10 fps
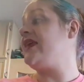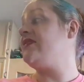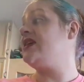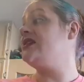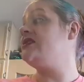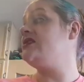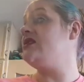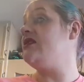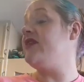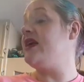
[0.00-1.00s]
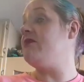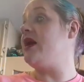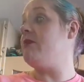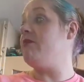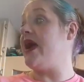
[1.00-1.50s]
and the kids' stuff in
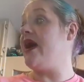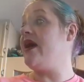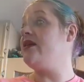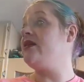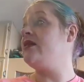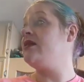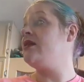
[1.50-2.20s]
my bag